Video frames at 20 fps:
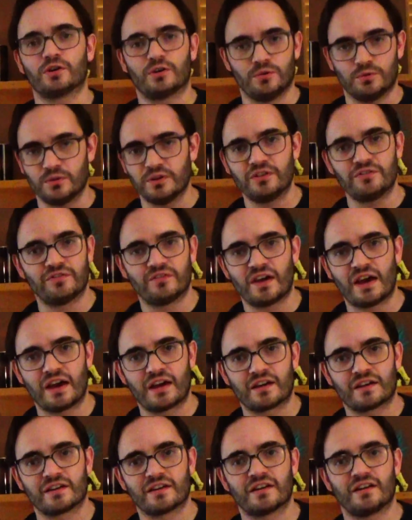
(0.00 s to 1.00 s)
Ghoulie
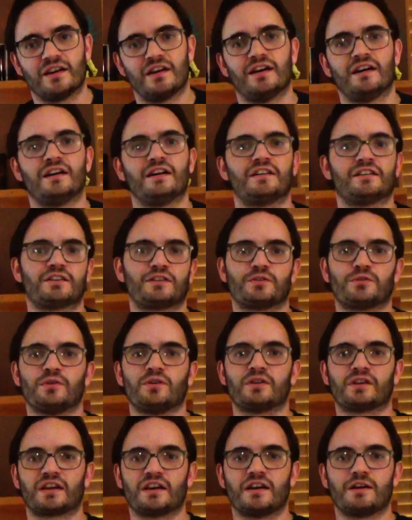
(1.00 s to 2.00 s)
fan
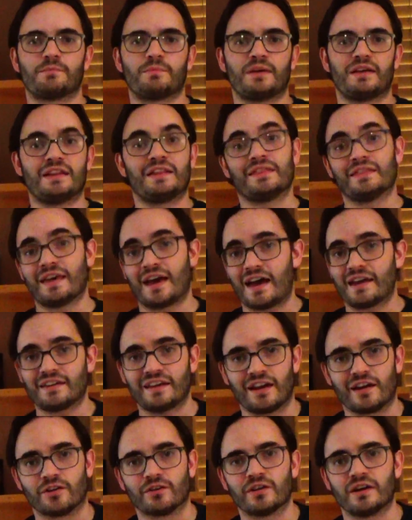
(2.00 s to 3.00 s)
growing up in
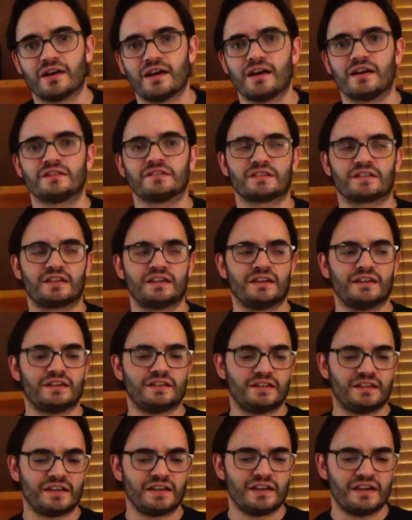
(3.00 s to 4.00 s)
that era as a
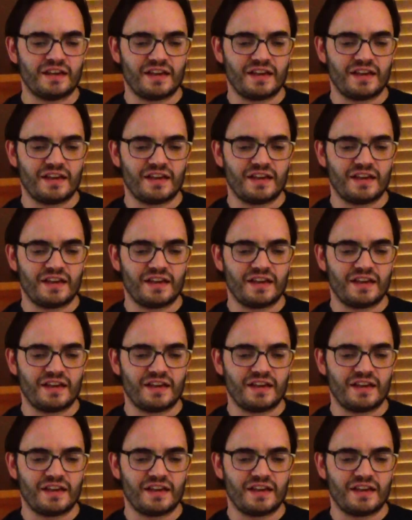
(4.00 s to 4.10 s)
kid.